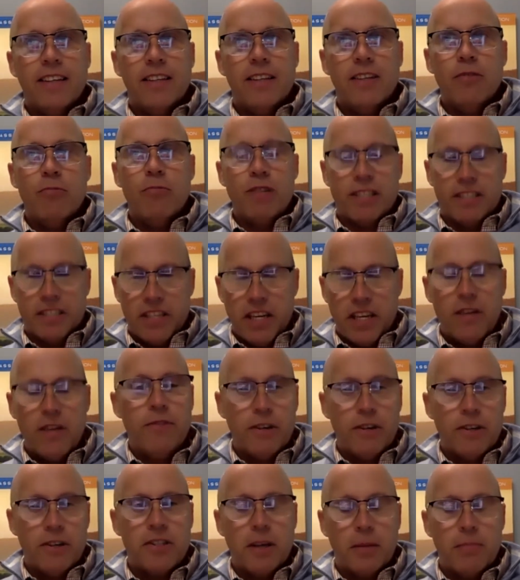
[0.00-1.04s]
receive
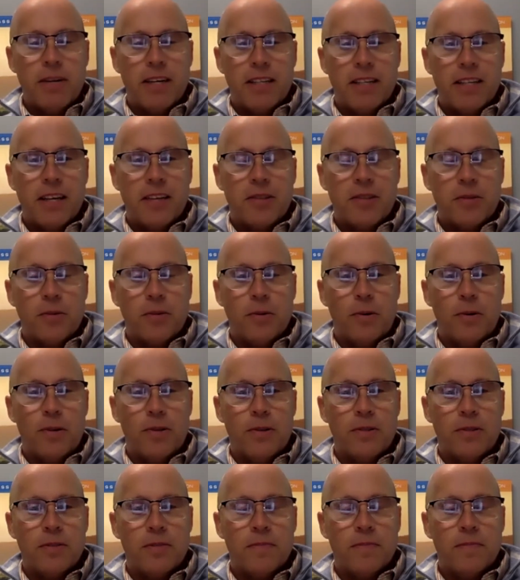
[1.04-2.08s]
your subject test
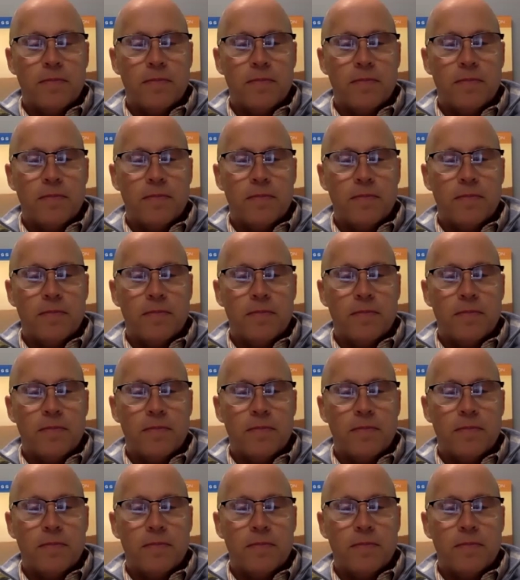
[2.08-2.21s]
scores,